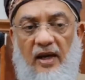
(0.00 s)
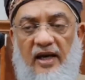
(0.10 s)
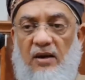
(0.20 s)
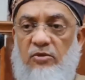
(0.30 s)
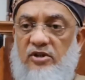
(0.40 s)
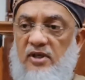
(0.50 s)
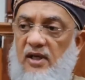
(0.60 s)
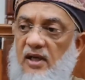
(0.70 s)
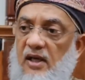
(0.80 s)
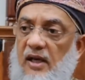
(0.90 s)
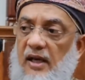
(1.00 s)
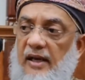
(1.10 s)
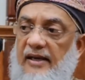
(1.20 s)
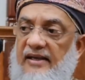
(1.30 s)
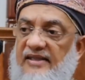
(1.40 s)
And number three
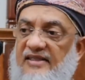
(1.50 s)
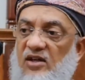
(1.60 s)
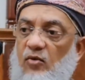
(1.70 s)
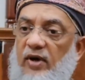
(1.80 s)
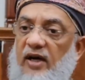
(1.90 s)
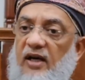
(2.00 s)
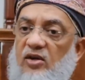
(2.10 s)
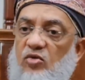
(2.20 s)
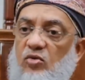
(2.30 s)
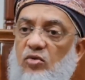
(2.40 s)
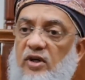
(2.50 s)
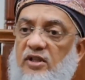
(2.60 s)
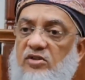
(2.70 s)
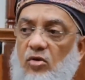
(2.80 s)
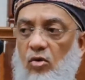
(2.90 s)
is the way to
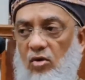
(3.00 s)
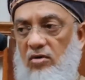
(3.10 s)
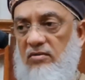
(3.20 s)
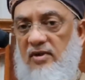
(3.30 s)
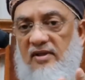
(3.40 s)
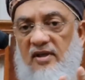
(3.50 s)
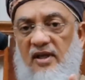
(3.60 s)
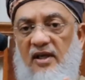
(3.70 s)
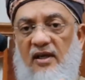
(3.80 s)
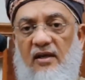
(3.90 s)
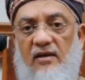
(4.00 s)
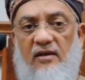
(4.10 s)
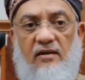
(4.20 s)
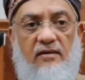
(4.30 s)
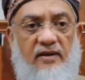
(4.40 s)
reach the goal. The three
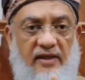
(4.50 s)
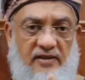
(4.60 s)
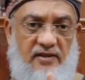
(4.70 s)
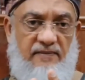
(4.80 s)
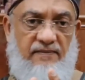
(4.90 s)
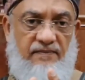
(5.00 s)
things.